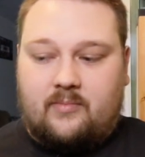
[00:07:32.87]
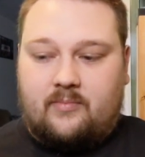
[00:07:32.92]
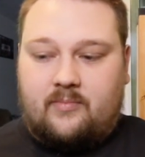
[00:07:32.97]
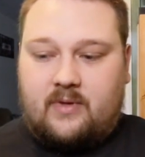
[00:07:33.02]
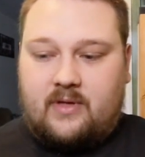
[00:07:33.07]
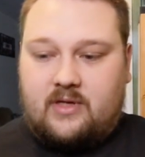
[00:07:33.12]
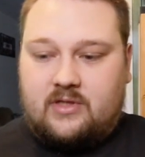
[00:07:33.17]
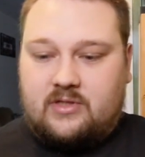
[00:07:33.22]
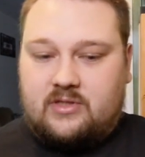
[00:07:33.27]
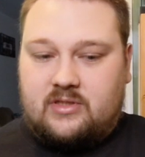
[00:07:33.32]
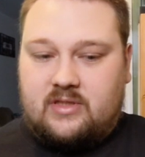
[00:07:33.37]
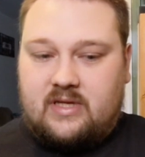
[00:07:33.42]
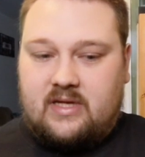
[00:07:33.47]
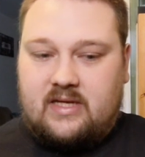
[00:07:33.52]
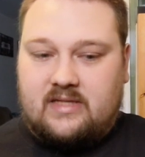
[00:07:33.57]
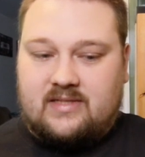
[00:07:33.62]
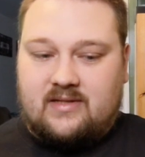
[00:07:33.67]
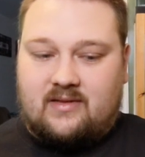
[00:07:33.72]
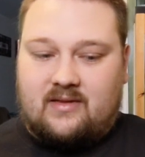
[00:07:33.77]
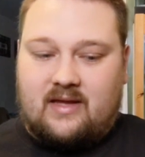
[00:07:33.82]
Because
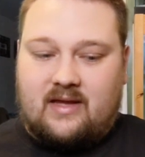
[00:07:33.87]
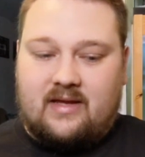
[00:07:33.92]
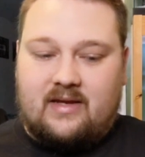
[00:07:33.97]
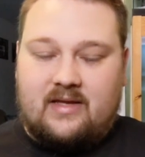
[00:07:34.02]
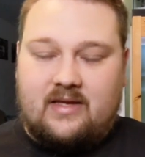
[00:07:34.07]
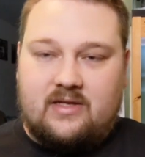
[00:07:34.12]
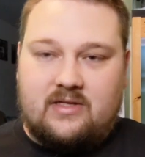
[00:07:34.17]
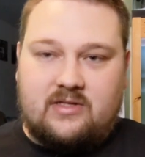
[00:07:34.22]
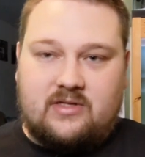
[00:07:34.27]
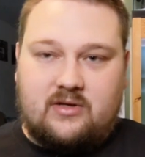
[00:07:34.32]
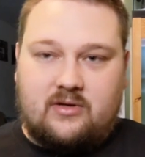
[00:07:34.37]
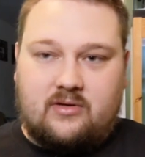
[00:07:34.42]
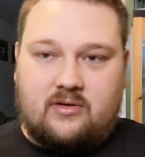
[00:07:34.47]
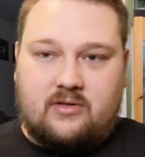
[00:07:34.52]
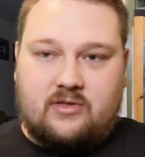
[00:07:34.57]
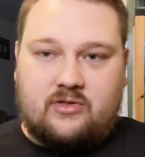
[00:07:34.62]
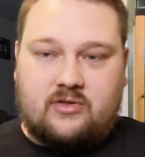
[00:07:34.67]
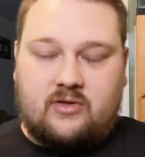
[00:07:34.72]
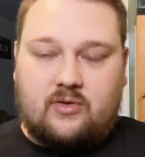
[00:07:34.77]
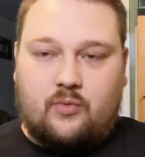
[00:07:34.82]
it's a lot easier to
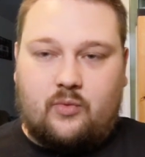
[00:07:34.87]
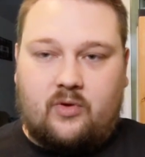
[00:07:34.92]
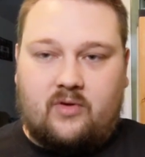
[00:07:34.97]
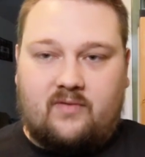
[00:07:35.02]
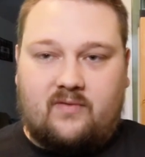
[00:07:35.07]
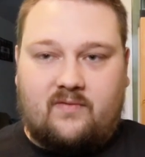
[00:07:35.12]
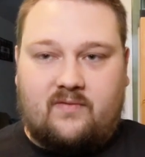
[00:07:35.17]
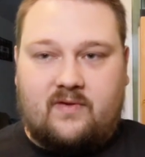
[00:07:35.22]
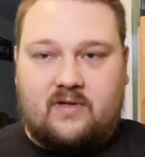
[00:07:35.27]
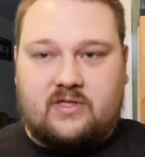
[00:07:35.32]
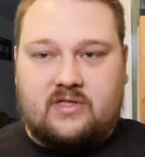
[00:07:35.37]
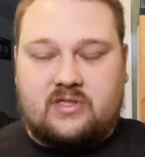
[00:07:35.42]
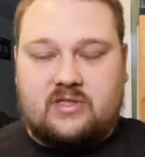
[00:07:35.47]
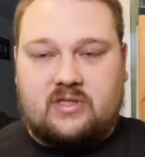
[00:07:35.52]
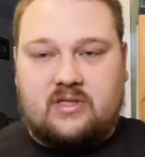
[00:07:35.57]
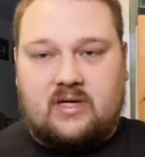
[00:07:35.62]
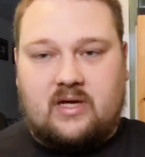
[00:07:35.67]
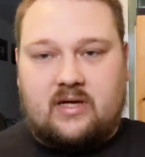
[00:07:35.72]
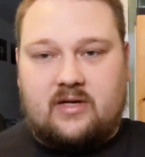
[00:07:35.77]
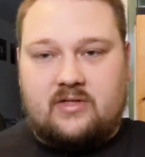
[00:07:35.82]
treat one
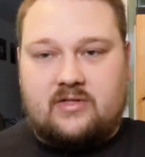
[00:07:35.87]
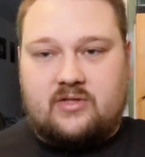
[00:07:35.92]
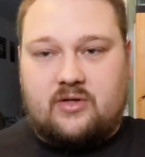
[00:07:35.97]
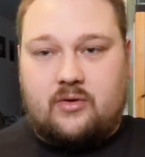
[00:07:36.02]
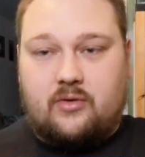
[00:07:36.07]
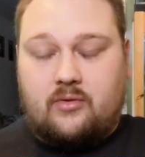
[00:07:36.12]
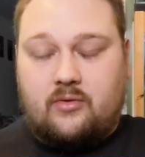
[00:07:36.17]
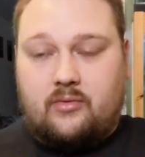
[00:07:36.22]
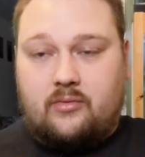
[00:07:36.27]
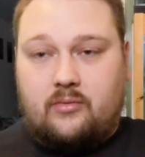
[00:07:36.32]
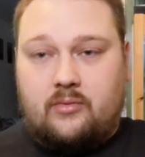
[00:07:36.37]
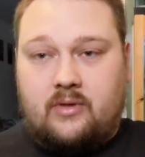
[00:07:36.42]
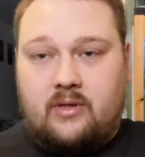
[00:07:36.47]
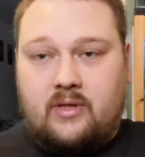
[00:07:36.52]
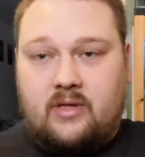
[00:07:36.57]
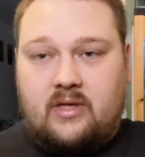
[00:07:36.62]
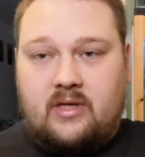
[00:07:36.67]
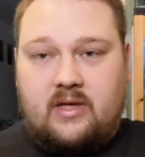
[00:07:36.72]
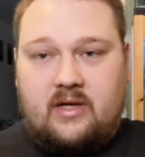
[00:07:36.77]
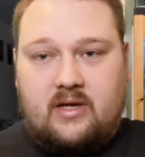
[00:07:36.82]
fish on its own
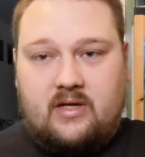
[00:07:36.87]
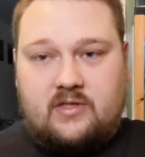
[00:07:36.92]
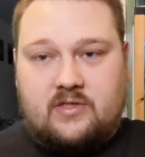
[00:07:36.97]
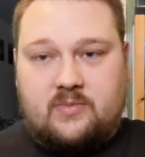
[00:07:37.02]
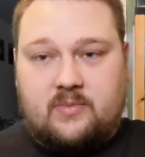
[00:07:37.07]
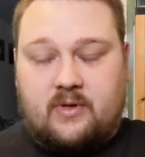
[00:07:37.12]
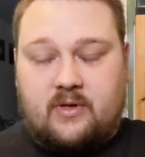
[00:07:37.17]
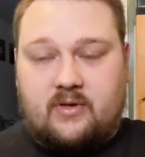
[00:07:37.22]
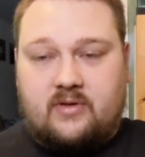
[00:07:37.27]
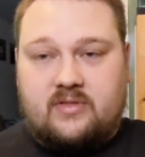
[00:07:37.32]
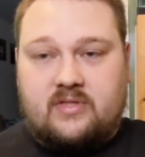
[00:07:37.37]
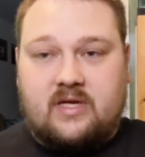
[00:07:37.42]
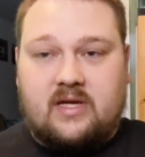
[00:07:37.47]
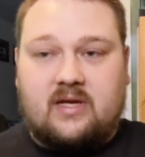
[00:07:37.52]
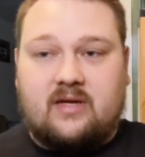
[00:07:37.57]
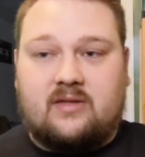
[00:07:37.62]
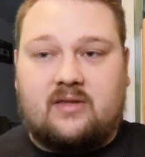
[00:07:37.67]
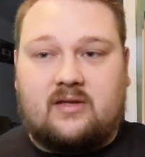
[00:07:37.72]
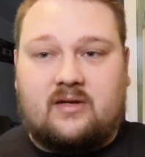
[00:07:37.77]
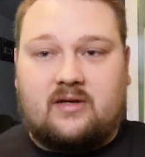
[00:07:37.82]
in a smaller
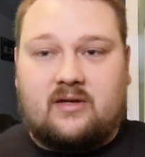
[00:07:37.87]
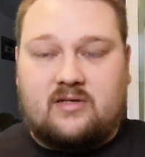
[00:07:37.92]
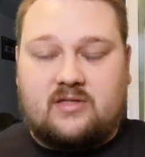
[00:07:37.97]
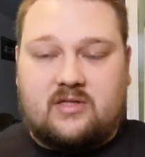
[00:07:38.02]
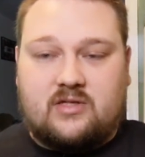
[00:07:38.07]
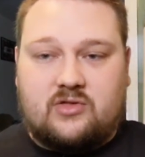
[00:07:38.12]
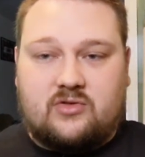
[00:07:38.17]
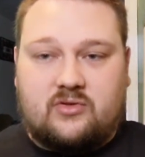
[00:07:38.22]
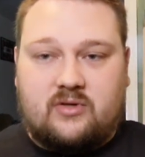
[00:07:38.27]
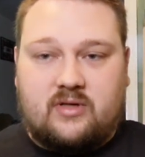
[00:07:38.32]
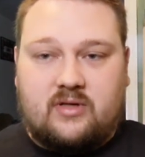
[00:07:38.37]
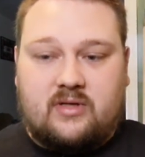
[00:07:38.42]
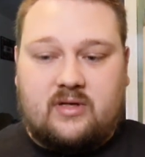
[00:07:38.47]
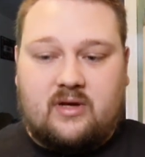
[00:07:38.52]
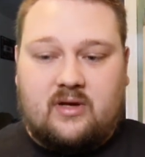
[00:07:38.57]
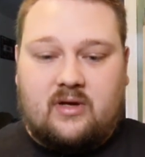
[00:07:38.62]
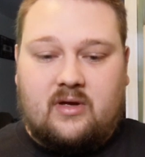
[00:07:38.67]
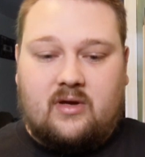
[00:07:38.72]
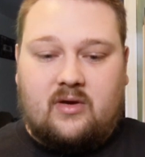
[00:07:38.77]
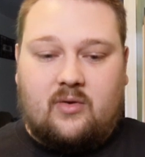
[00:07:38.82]
tank than it is to treat
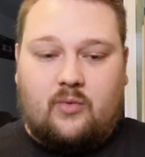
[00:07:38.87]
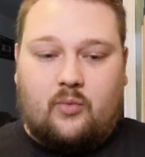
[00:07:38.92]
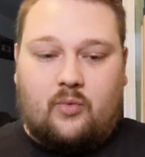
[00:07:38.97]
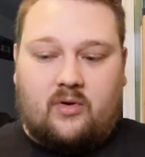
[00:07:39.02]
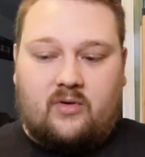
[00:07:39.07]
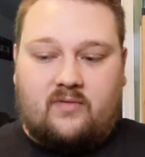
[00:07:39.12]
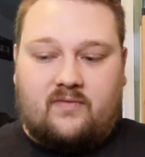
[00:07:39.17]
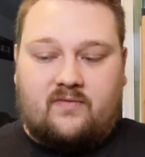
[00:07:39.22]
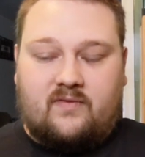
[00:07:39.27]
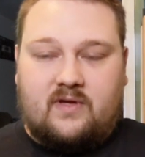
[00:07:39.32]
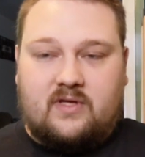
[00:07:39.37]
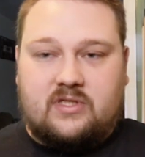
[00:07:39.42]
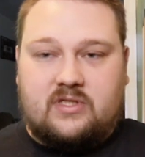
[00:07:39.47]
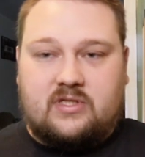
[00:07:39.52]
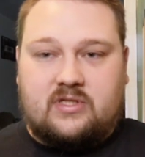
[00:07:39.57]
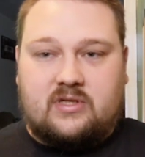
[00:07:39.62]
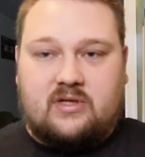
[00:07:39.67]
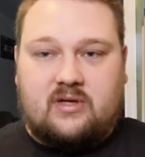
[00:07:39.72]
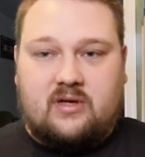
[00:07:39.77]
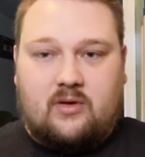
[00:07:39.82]
one
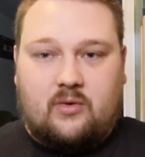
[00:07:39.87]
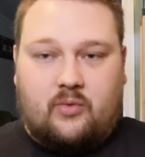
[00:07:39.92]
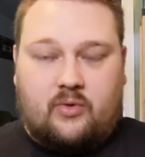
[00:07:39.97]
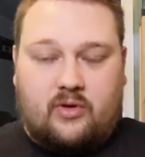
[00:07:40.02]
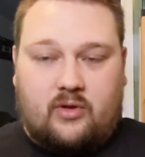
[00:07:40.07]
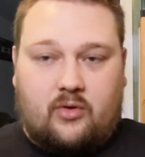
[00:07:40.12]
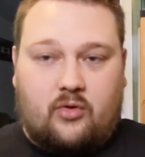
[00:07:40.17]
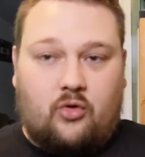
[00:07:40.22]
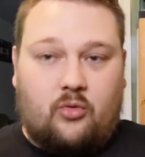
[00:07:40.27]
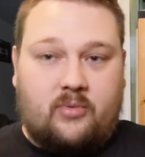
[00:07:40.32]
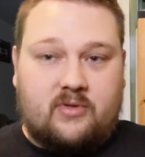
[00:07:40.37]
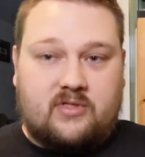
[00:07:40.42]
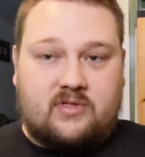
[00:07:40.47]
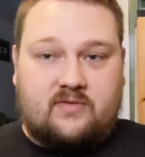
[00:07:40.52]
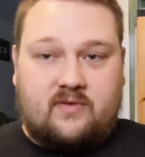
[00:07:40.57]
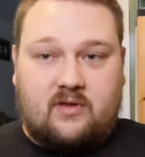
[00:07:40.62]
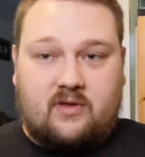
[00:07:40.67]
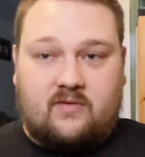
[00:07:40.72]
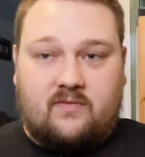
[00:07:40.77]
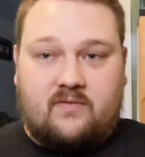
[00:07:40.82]
fish with a whole bunch
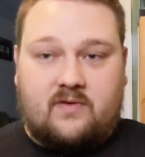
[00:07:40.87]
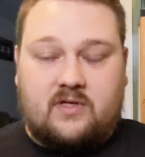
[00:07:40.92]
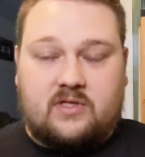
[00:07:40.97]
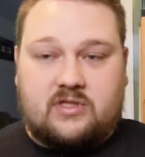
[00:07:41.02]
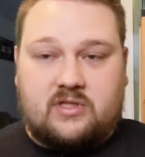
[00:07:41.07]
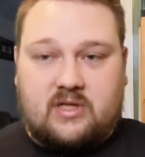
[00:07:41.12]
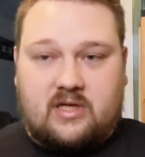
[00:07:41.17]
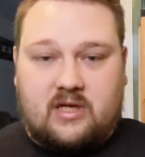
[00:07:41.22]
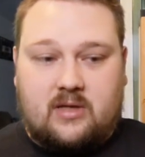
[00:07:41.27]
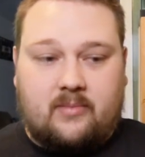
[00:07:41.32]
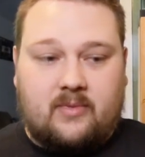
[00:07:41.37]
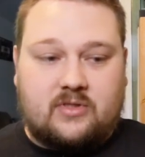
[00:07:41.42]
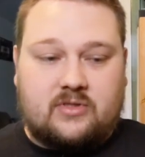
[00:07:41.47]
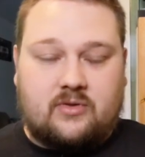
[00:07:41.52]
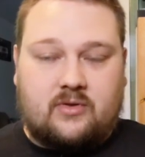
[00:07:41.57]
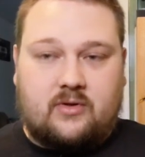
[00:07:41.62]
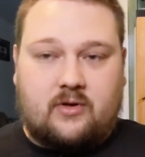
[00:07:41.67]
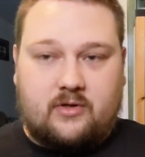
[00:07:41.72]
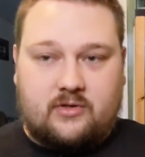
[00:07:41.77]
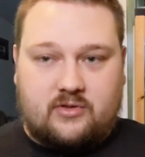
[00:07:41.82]
of other fish in a much
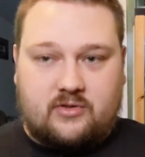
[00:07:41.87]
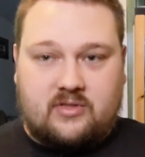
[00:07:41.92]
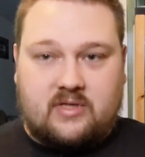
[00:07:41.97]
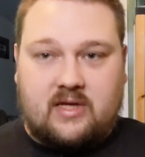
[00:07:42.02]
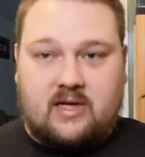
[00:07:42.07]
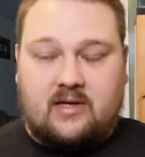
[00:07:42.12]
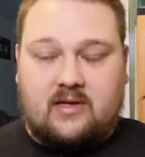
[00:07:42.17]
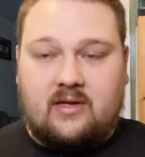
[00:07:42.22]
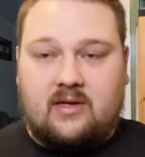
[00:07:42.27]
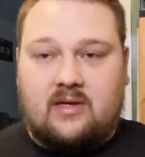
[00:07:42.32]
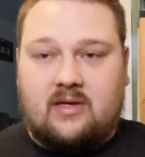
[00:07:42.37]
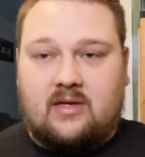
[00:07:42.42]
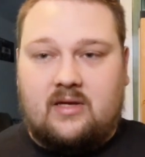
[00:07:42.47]
larger tank.